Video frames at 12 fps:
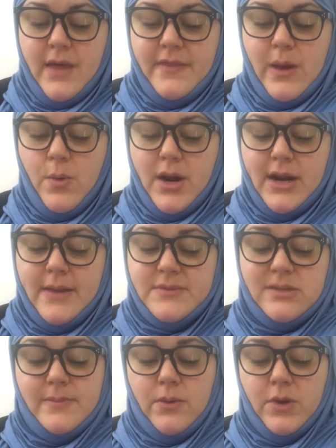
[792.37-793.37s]
They wanted him
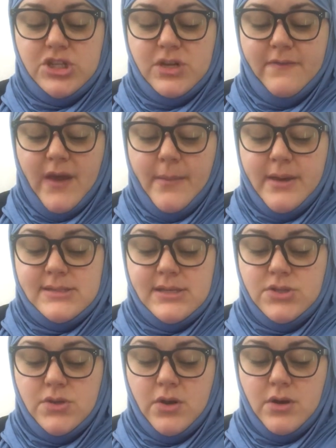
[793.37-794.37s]
to be rich and famous, and
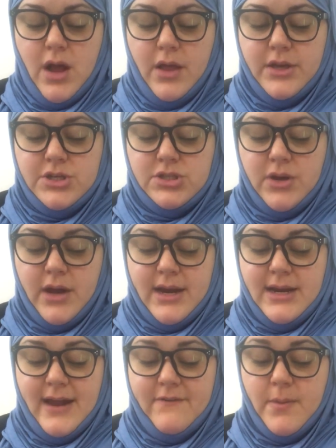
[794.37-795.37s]
to their knowledge, there had
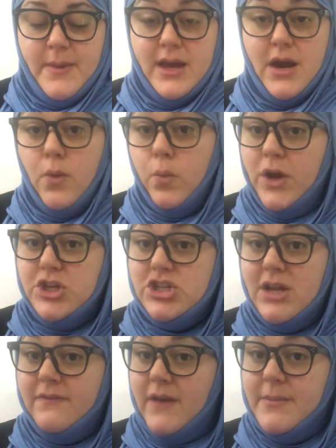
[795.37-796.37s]
never been a rich
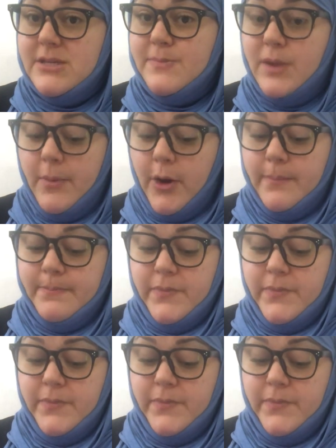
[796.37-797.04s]
and famous plumber.